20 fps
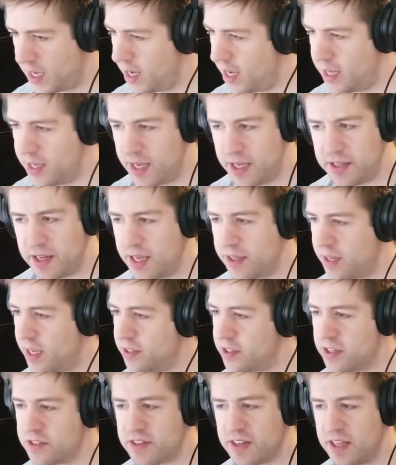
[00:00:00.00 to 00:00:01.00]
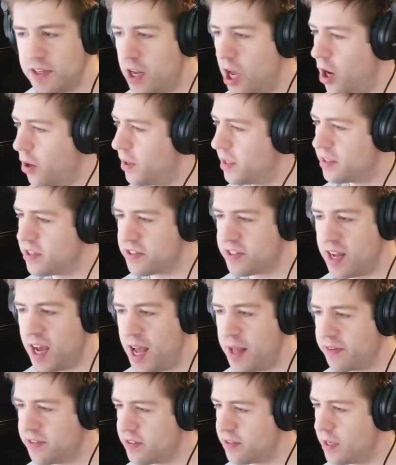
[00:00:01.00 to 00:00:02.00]
It does no, it does
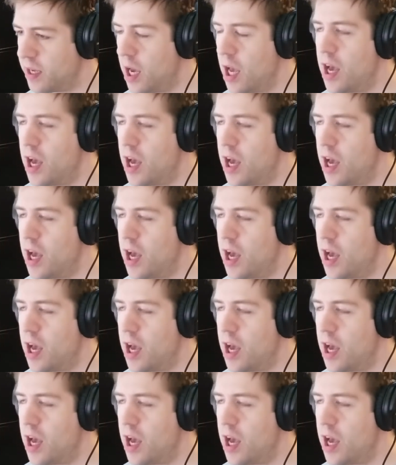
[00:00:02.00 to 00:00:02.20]
not.